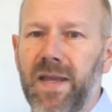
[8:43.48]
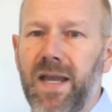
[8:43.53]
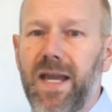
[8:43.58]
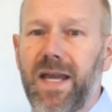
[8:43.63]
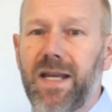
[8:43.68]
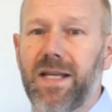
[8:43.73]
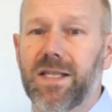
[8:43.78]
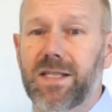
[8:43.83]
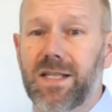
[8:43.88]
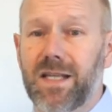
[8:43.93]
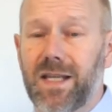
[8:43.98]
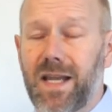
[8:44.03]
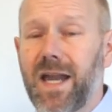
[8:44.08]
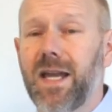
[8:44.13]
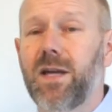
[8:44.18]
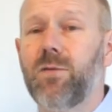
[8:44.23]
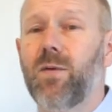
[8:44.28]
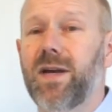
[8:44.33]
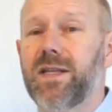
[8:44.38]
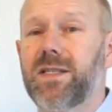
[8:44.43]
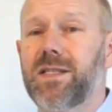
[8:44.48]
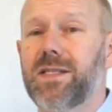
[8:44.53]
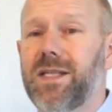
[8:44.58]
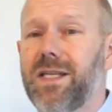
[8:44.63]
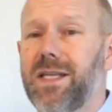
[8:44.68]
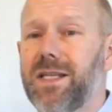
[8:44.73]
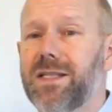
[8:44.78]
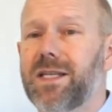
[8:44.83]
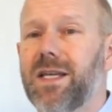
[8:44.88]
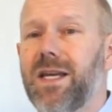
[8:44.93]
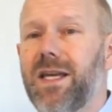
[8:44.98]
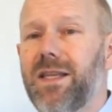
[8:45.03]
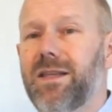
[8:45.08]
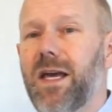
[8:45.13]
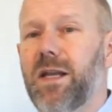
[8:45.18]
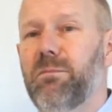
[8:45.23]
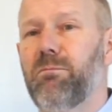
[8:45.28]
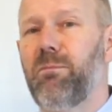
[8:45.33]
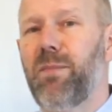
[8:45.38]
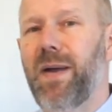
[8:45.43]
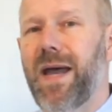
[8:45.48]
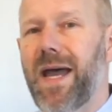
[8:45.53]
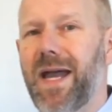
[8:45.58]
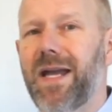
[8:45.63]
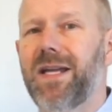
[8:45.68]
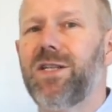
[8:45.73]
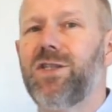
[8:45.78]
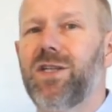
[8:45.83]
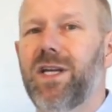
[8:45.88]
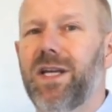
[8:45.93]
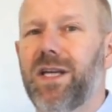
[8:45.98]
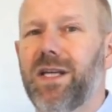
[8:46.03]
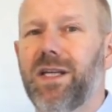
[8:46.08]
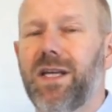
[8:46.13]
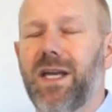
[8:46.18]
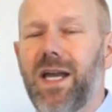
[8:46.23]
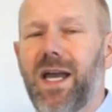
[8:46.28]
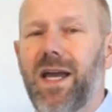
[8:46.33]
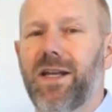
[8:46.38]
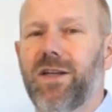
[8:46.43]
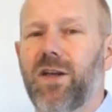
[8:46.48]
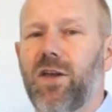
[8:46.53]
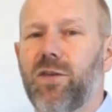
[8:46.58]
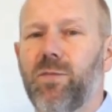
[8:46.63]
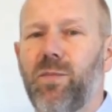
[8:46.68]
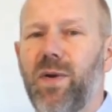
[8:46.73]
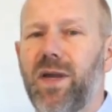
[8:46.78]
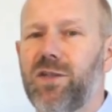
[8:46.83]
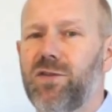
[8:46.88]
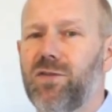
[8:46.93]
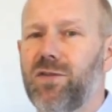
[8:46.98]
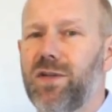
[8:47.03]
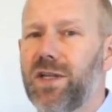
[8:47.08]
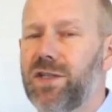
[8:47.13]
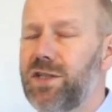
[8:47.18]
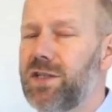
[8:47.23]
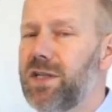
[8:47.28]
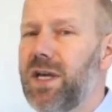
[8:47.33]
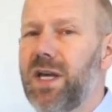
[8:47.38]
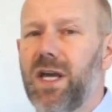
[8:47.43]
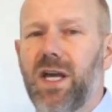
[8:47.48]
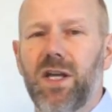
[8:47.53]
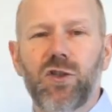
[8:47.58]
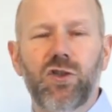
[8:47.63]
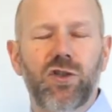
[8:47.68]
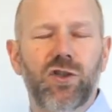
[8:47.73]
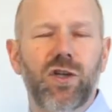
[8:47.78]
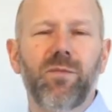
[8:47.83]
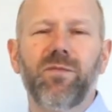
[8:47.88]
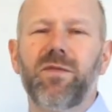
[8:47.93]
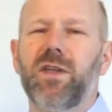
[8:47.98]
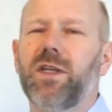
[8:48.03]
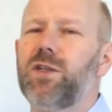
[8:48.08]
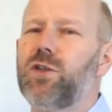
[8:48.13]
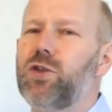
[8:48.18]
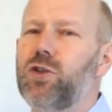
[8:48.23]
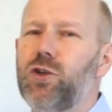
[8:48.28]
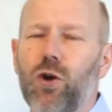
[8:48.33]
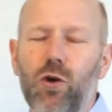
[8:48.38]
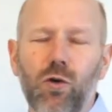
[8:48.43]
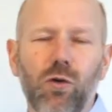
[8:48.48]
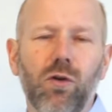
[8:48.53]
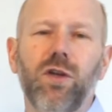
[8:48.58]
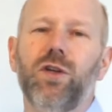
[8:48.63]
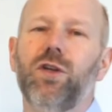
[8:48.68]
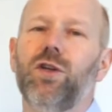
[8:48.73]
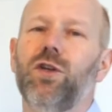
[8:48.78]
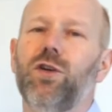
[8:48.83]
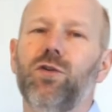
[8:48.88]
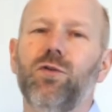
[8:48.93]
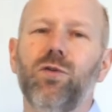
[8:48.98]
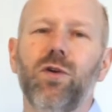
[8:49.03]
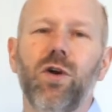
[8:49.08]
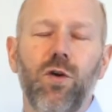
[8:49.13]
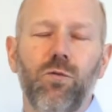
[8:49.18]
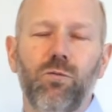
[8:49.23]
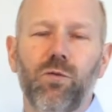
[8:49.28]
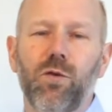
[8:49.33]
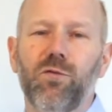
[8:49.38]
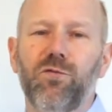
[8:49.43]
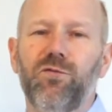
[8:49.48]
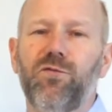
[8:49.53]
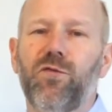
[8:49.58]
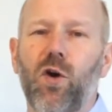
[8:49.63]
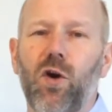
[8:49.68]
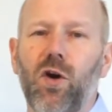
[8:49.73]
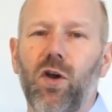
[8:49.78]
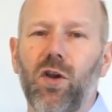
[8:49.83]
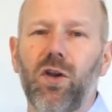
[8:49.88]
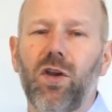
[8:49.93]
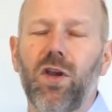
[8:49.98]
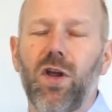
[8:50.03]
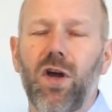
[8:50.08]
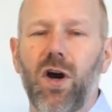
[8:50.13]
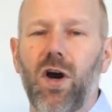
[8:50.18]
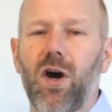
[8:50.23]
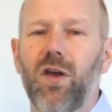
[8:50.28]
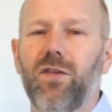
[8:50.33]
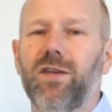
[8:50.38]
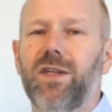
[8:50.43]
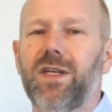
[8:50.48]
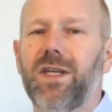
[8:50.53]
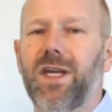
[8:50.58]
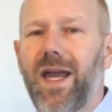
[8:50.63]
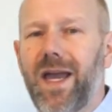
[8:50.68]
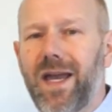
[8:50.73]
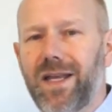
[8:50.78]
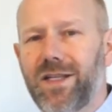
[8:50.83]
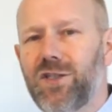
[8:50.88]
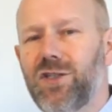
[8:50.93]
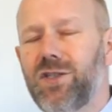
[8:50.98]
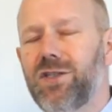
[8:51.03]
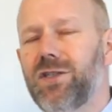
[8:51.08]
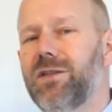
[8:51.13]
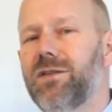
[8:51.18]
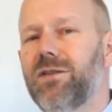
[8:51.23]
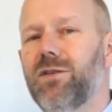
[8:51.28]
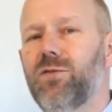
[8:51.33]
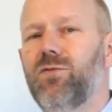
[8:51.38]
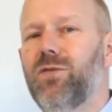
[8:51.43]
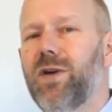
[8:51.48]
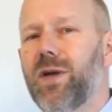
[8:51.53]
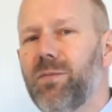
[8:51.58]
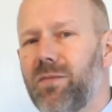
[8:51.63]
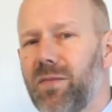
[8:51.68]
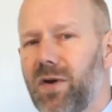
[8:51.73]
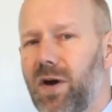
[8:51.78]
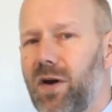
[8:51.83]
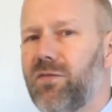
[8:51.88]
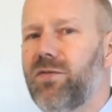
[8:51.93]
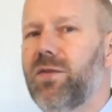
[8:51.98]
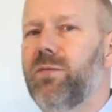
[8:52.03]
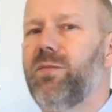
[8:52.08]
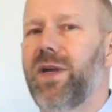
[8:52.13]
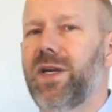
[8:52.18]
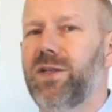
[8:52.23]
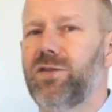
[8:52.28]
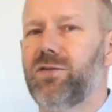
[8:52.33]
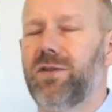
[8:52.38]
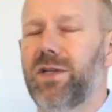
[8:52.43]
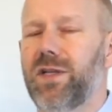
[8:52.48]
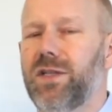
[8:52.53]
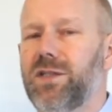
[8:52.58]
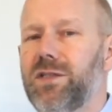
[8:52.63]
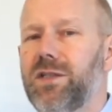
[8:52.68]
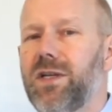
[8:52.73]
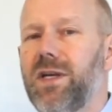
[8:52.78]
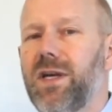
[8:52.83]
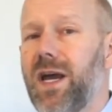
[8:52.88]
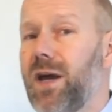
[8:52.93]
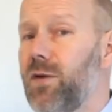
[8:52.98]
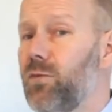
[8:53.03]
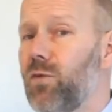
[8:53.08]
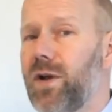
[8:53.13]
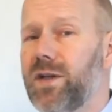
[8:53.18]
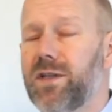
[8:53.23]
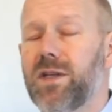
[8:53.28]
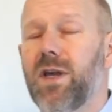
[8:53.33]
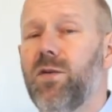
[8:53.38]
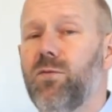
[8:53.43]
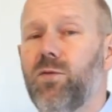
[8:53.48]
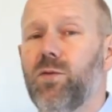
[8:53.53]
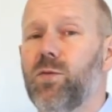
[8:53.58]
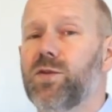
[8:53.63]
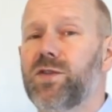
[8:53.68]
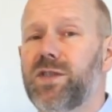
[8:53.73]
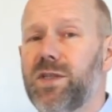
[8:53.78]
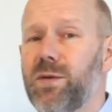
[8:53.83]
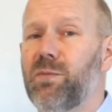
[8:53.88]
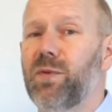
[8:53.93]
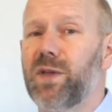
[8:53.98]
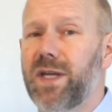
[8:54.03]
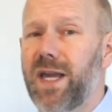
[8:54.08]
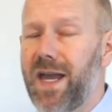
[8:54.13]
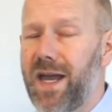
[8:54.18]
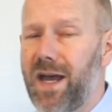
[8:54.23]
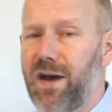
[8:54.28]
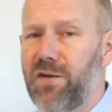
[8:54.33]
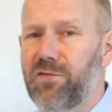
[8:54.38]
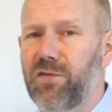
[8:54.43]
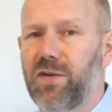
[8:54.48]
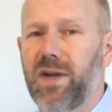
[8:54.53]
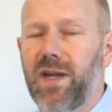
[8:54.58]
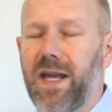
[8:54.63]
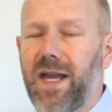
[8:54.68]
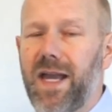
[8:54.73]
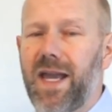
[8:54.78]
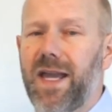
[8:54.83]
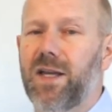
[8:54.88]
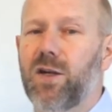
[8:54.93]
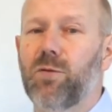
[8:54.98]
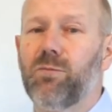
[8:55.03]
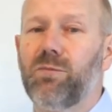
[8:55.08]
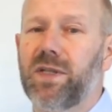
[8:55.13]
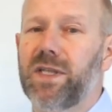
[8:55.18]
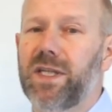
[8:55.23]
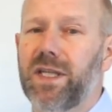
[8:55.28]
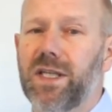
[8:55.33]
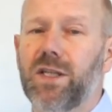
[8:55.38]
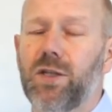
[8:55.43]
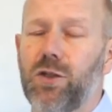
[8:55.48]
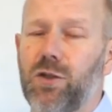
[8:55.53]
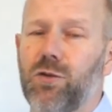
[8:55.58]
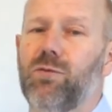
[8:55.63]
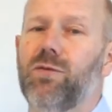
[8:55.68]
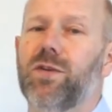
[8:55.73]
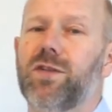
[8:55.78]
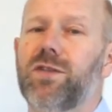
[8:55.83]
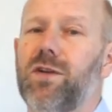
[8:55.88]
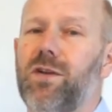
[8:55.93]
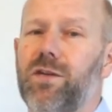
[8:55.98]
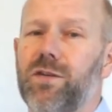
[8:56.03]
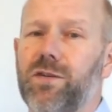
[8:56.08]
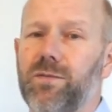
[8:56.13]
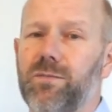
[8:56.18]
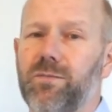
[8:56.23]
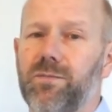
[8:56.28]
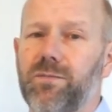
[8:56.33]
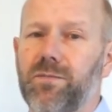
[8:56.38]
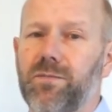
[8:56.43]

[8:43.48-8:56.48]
It is likewise sees that packaging another petri dish, something totally new will fall on the edge, the rim of the petri dish, and we will simply have a complete new result.